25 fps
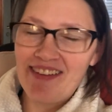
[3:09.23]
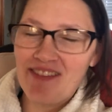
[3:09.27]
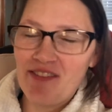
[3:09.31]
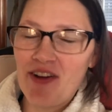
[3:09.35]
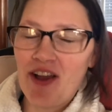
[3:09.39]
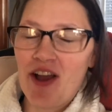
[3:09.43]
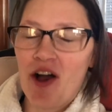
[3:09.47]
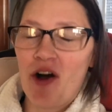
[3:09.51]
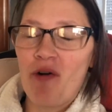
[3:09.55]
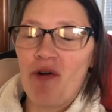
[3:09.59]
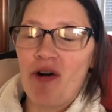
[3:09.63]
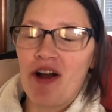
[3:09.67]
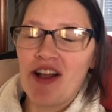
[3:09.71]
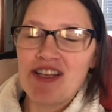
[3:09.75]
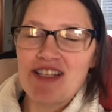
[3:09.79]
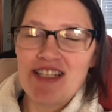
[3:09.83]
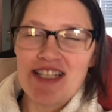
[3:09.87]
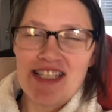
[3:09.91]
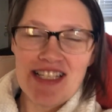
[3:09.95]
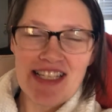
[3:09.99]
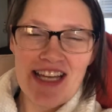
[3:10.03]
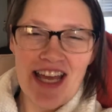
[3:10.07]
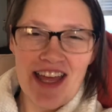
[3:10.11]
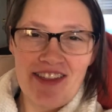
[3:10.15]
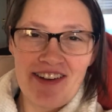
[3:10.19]
We all watched
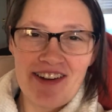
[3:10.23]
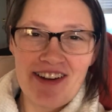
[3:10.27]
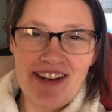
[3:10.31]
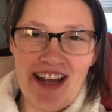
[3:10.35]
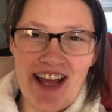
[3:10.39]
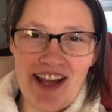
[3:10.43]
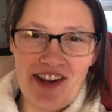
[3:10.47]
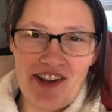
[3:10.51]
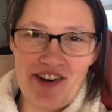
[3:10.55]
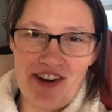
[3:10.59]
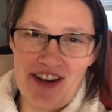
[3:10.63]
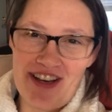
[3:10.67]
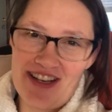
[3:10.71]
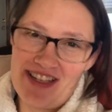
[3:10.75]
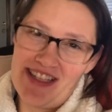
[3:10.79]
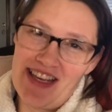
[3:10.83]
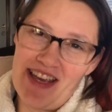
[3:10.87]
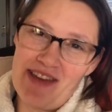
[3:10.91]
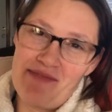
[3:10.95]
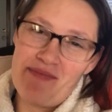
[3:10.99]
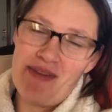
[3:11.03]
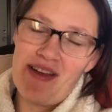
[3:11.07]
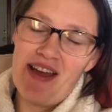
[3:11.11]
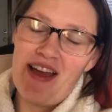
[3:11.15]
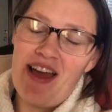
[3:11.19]
it together and had a great
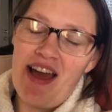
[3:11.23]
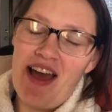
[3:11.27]
time.